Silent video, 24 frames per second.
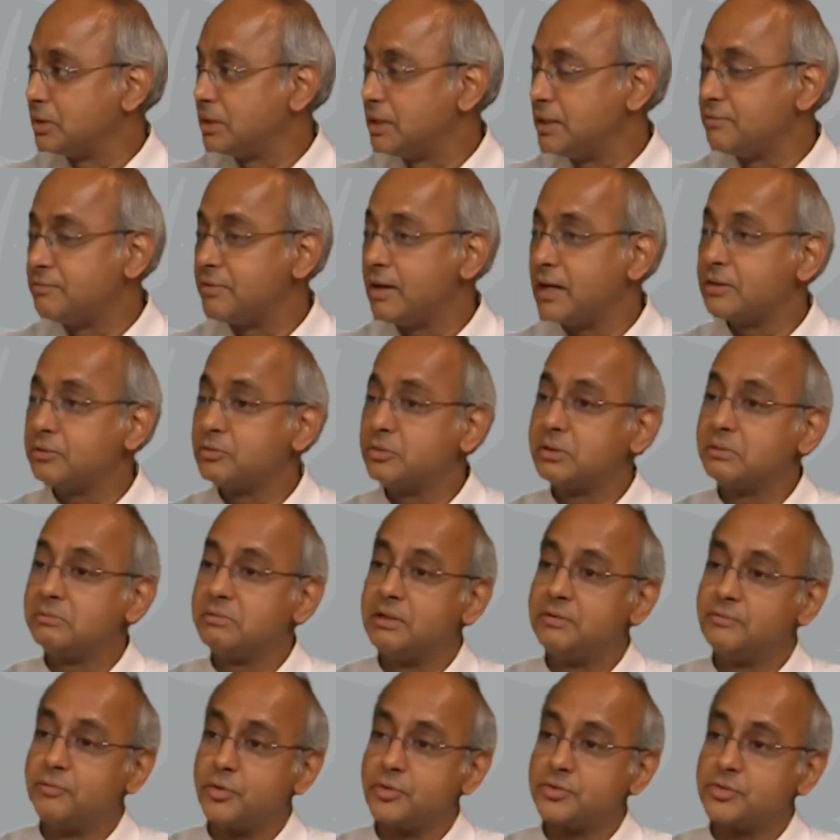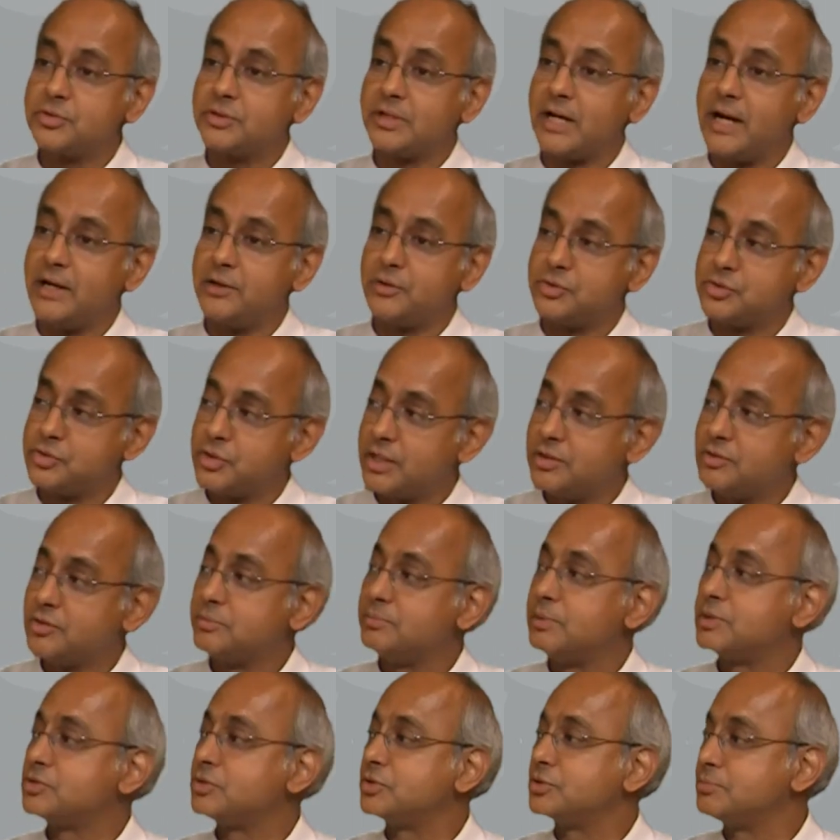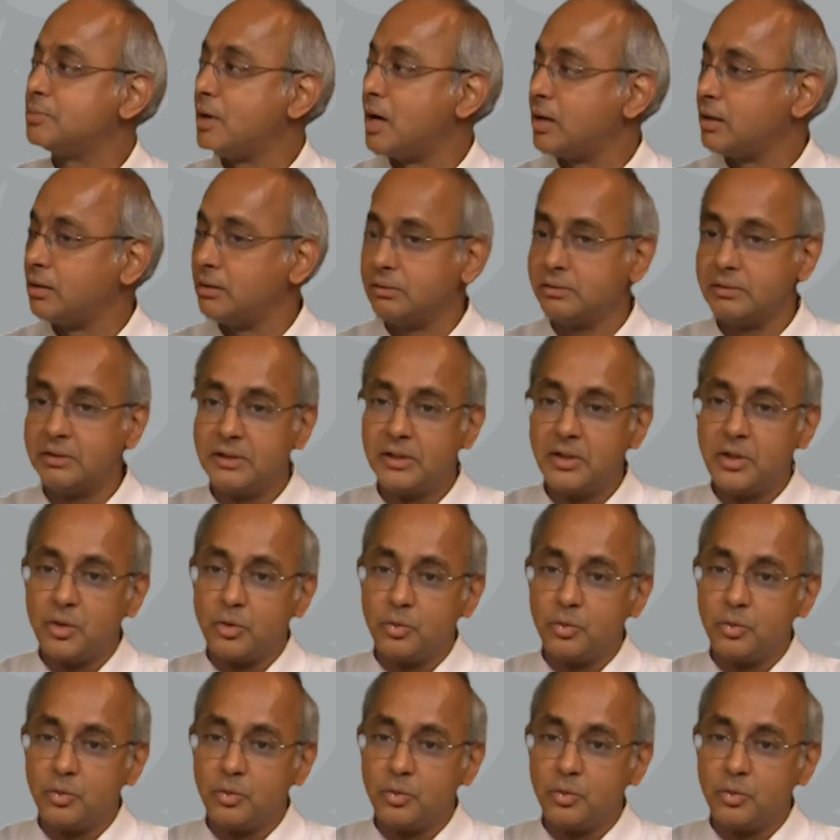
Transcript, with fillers: In fact, Infosys had to change its business model,